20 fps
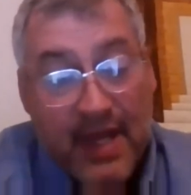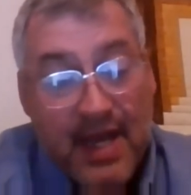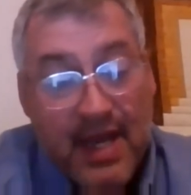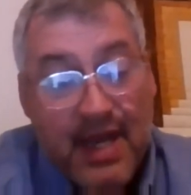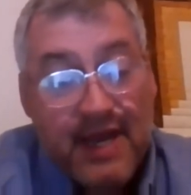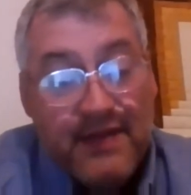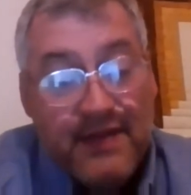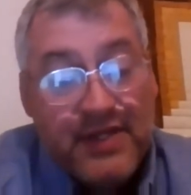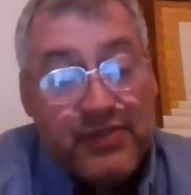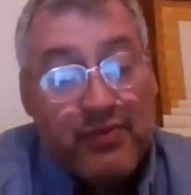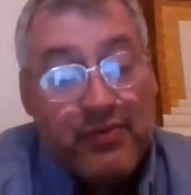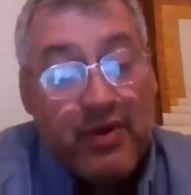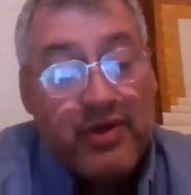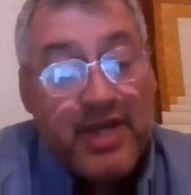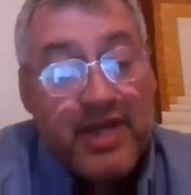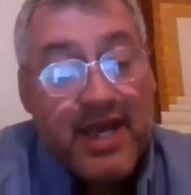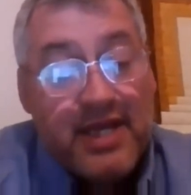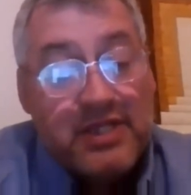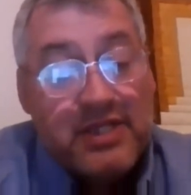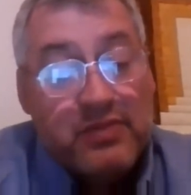This
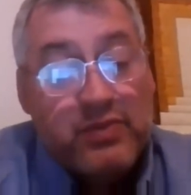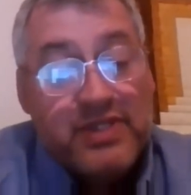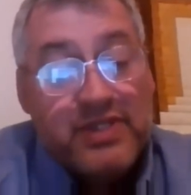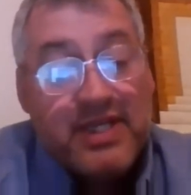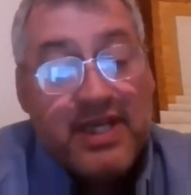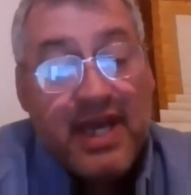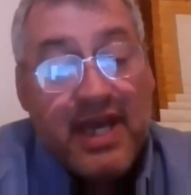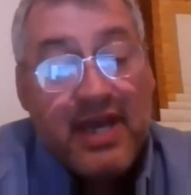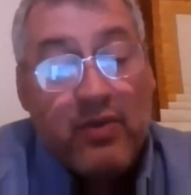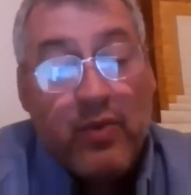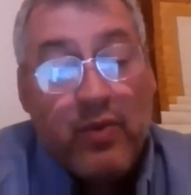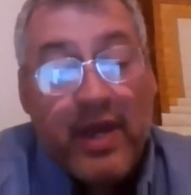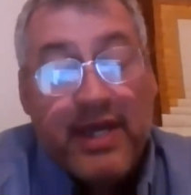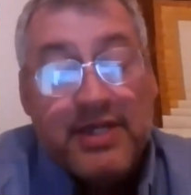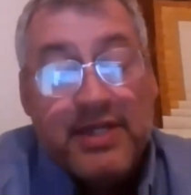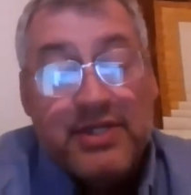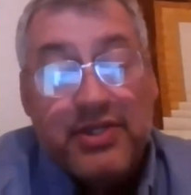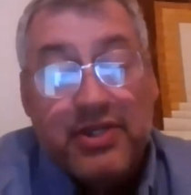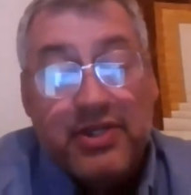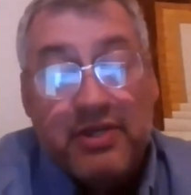roadhouse was a gateway
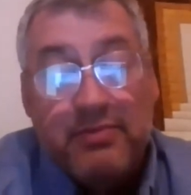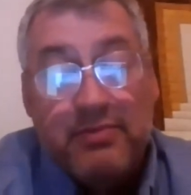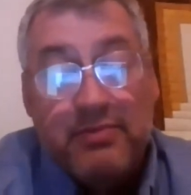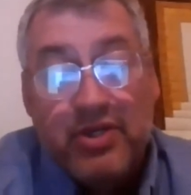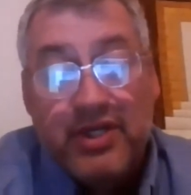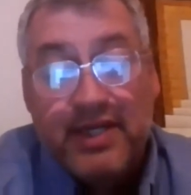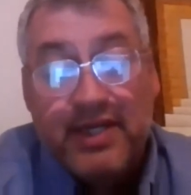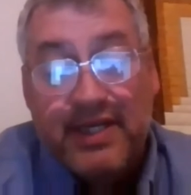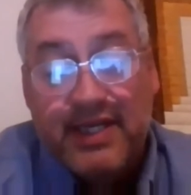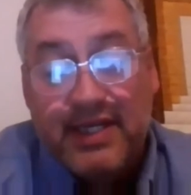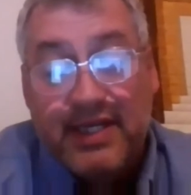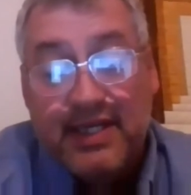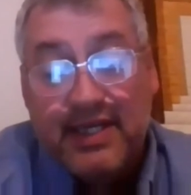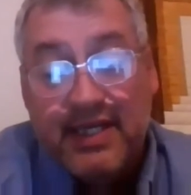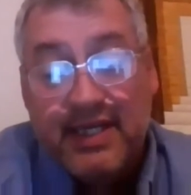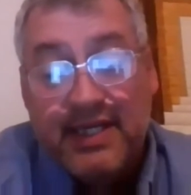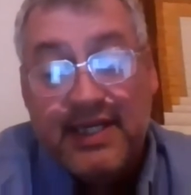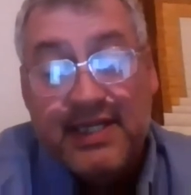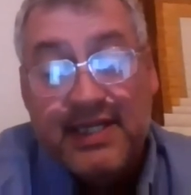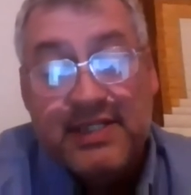into the community.
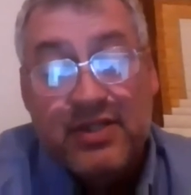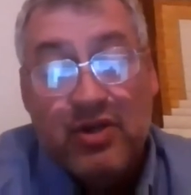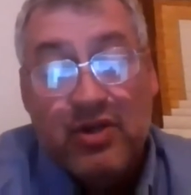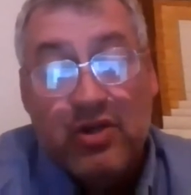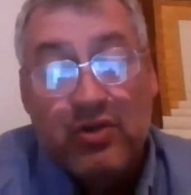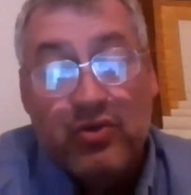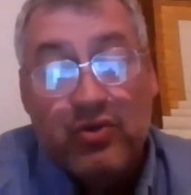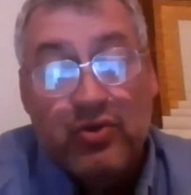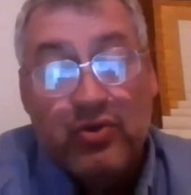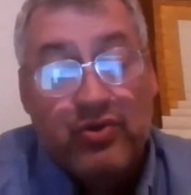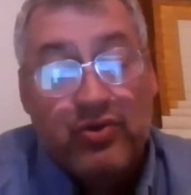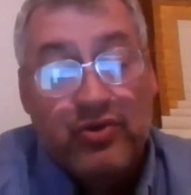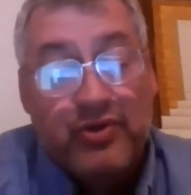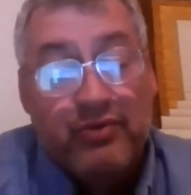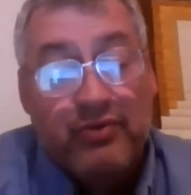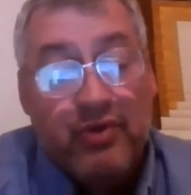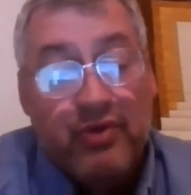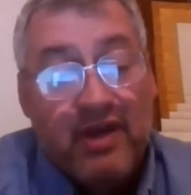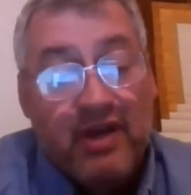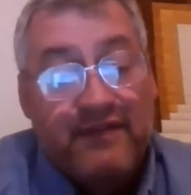It does not look good
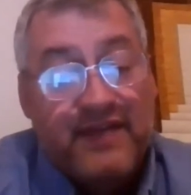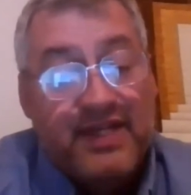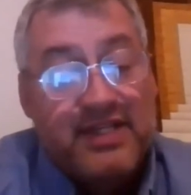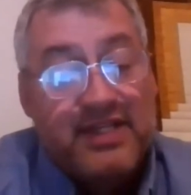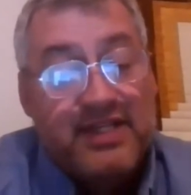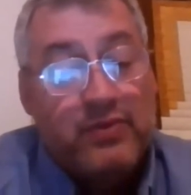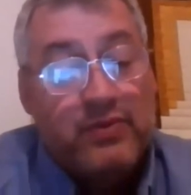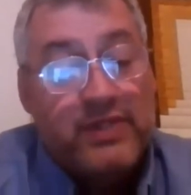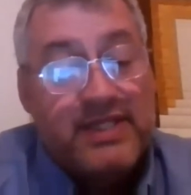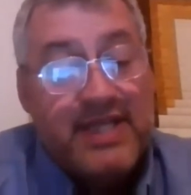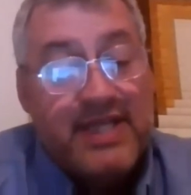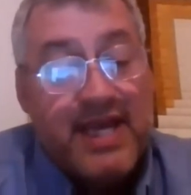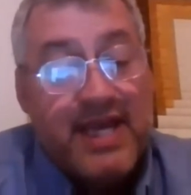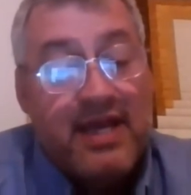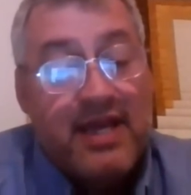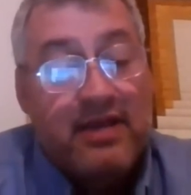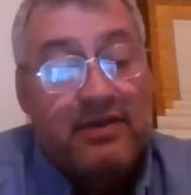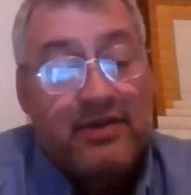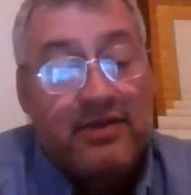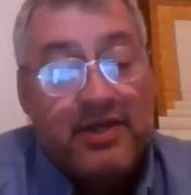arriving into a
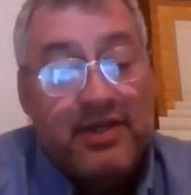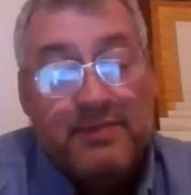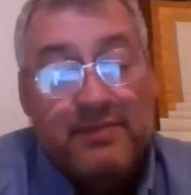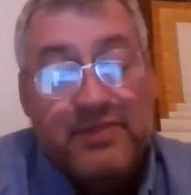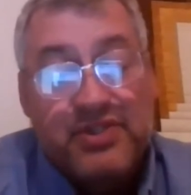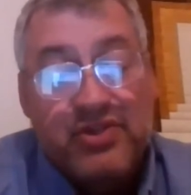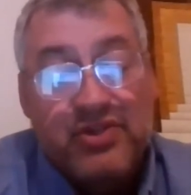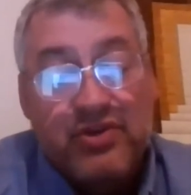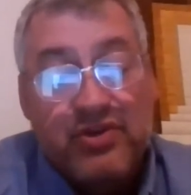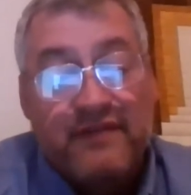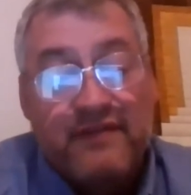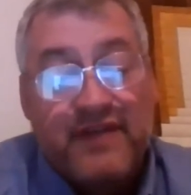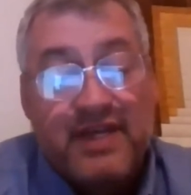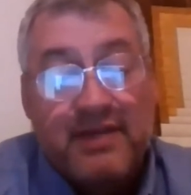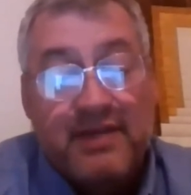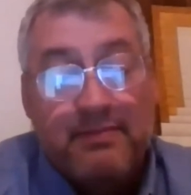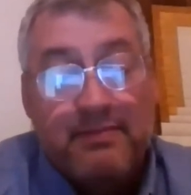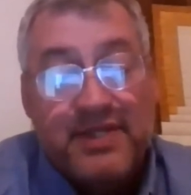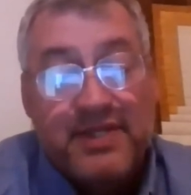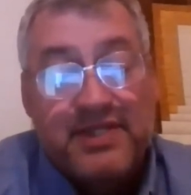town and observing a
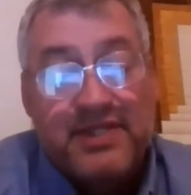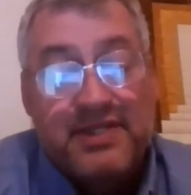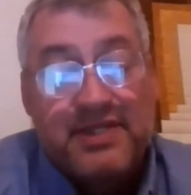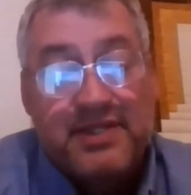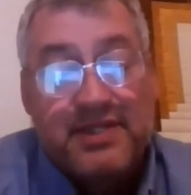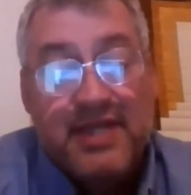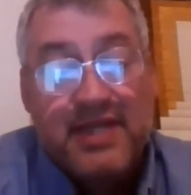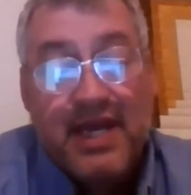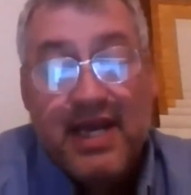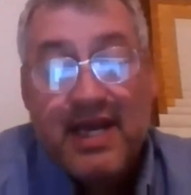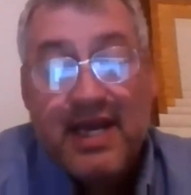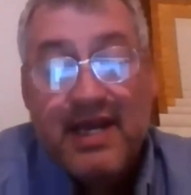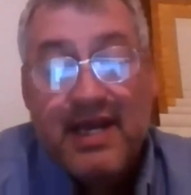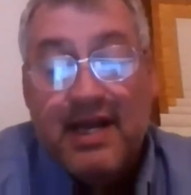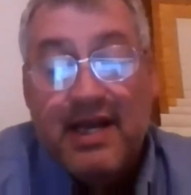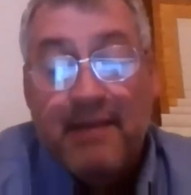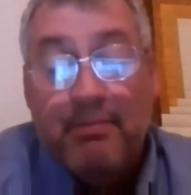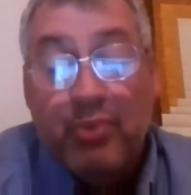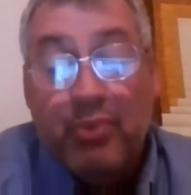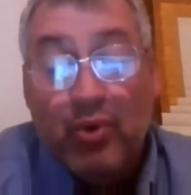business
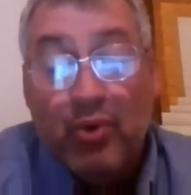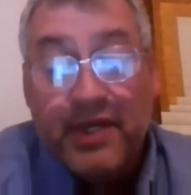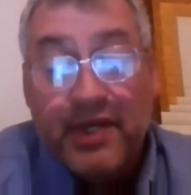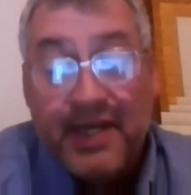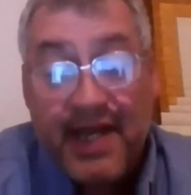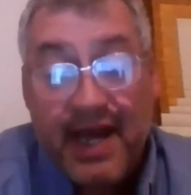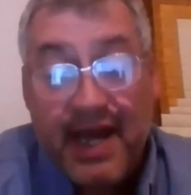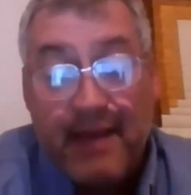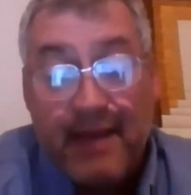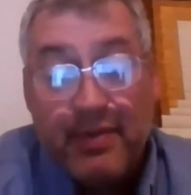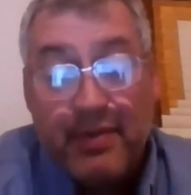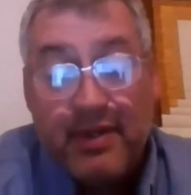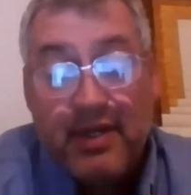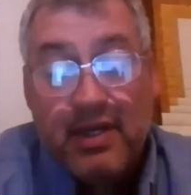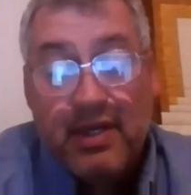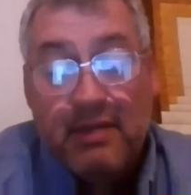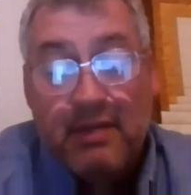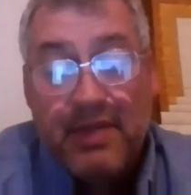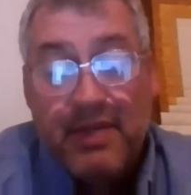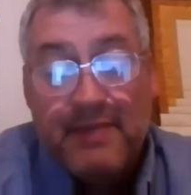boarded up.
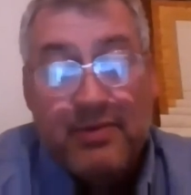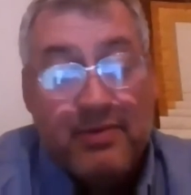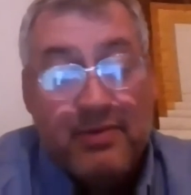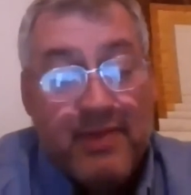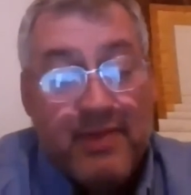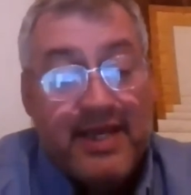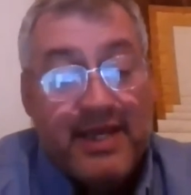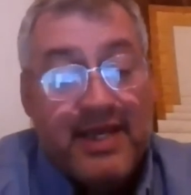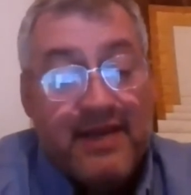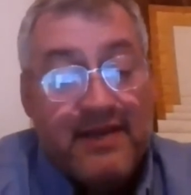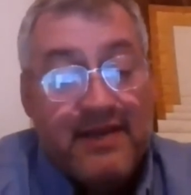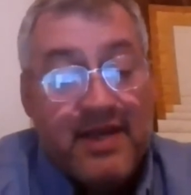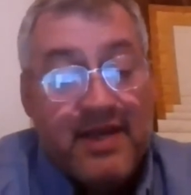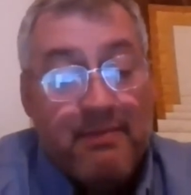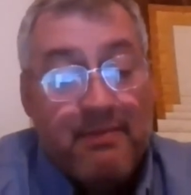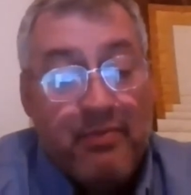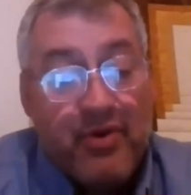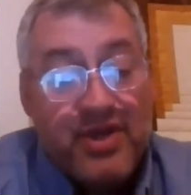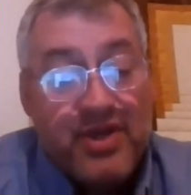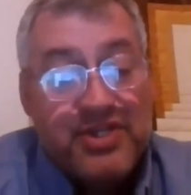People may get the
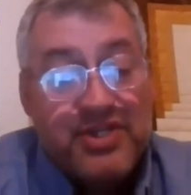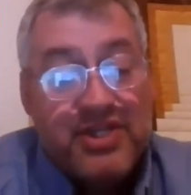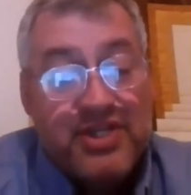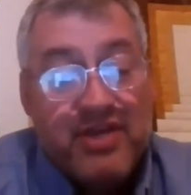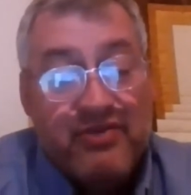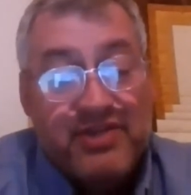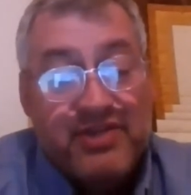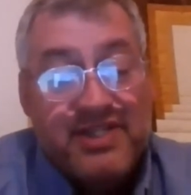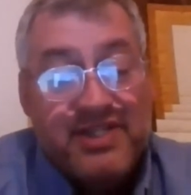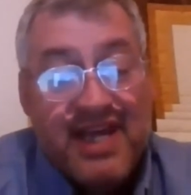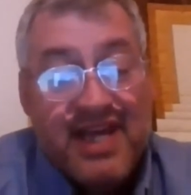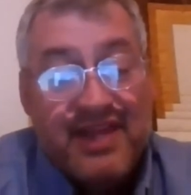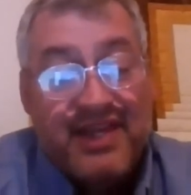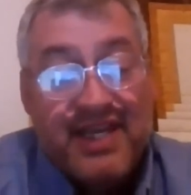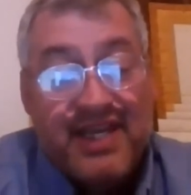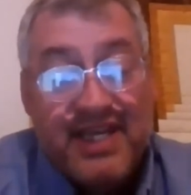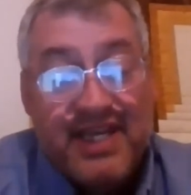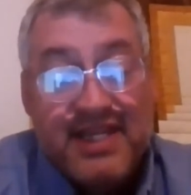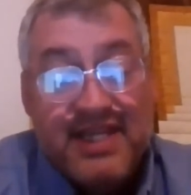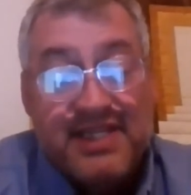impression there is nothing
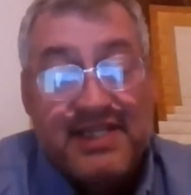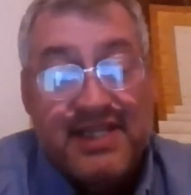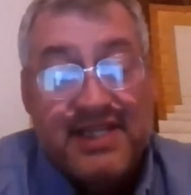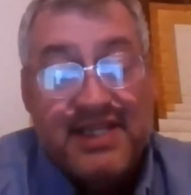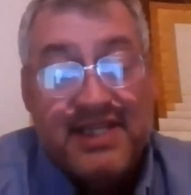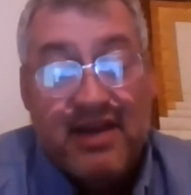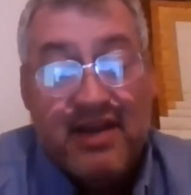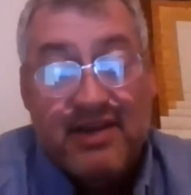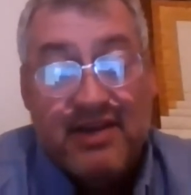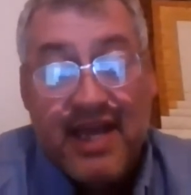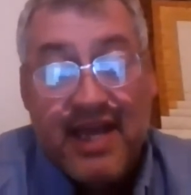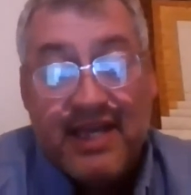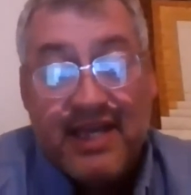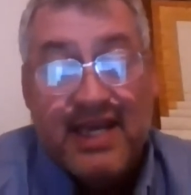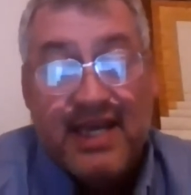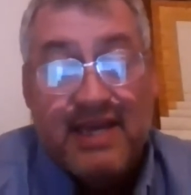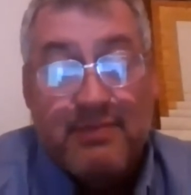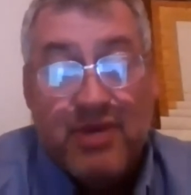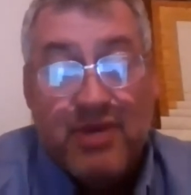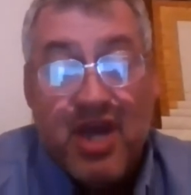in this town and
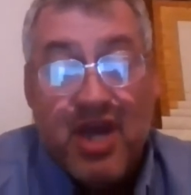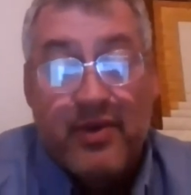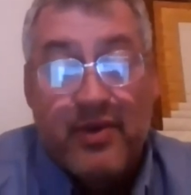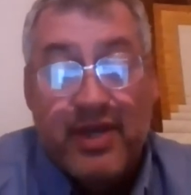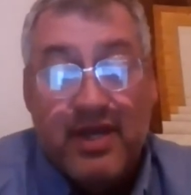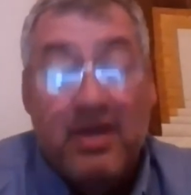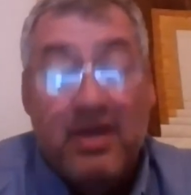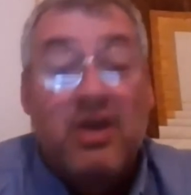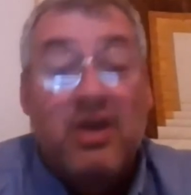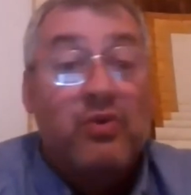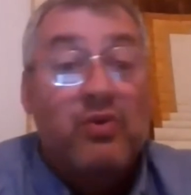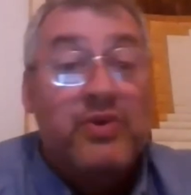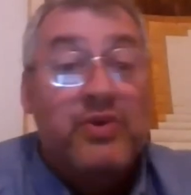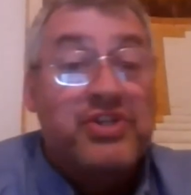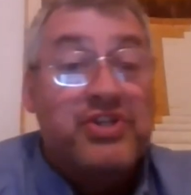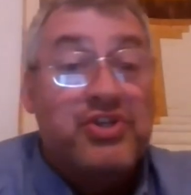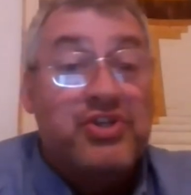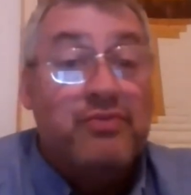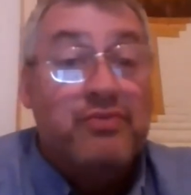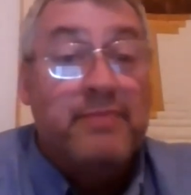keep going, which
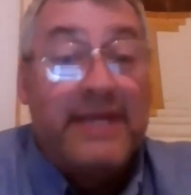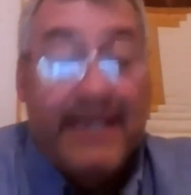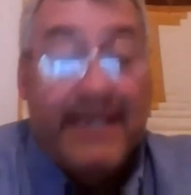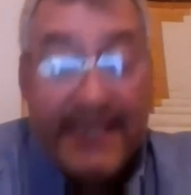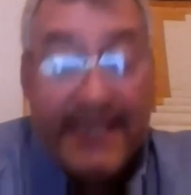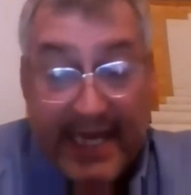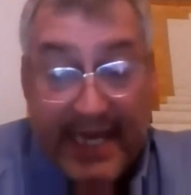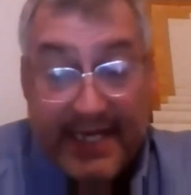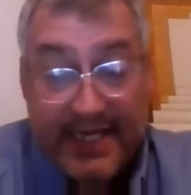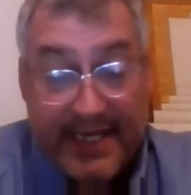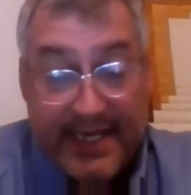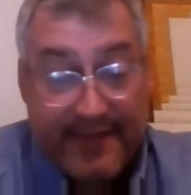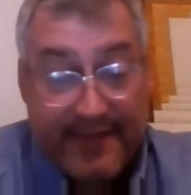is humiliating.